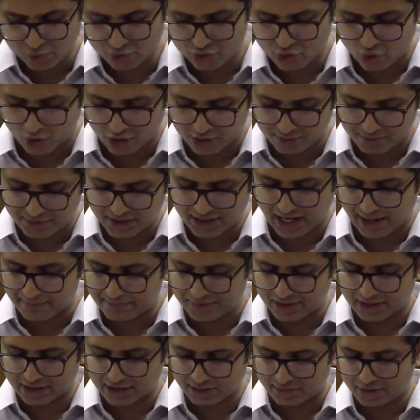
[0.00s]
would not be
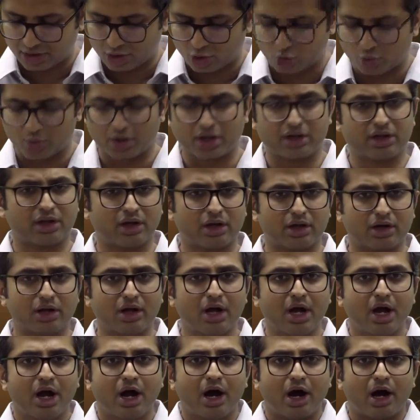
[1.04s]
applicable over
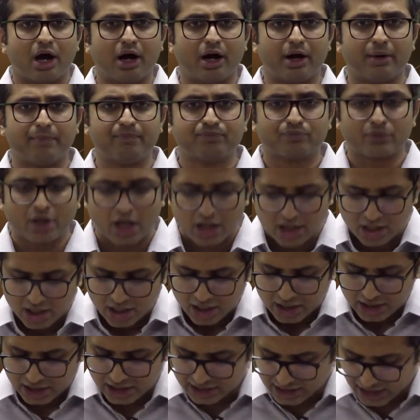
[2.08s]
here.
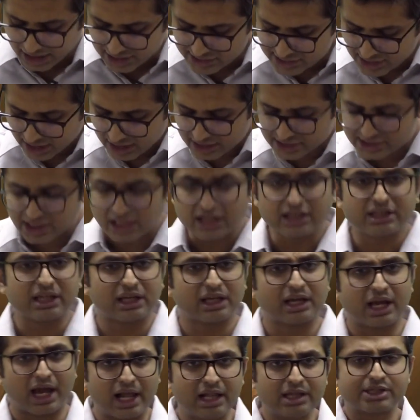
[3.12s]
In case there is
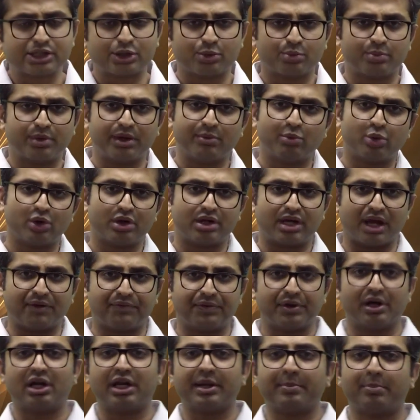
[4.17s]
anything else, we would
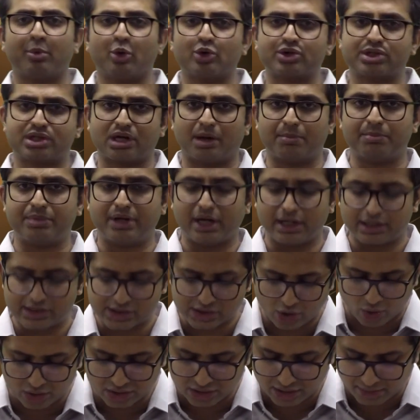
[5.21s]
definitely post
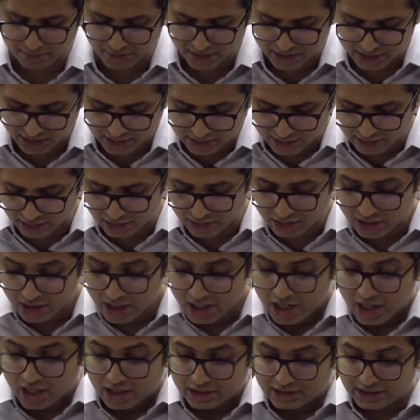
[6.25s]
updates on the material.
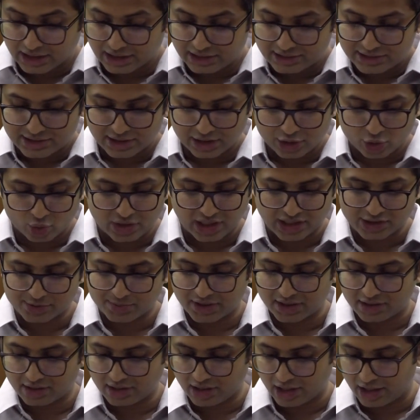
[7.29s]
The institute has
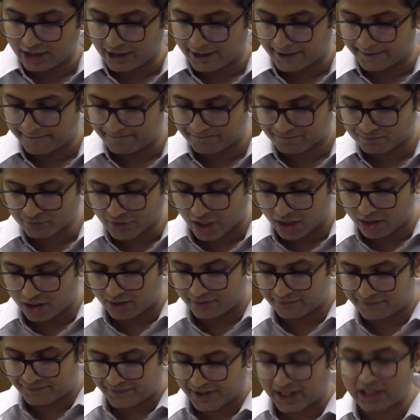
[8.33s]
been
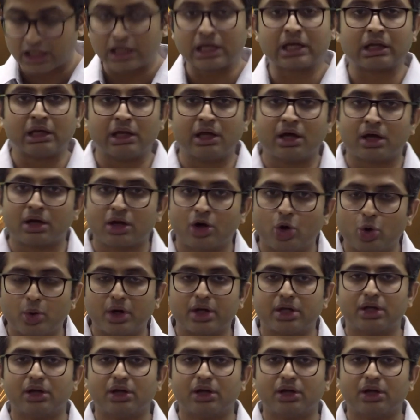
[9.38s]
fairly clear over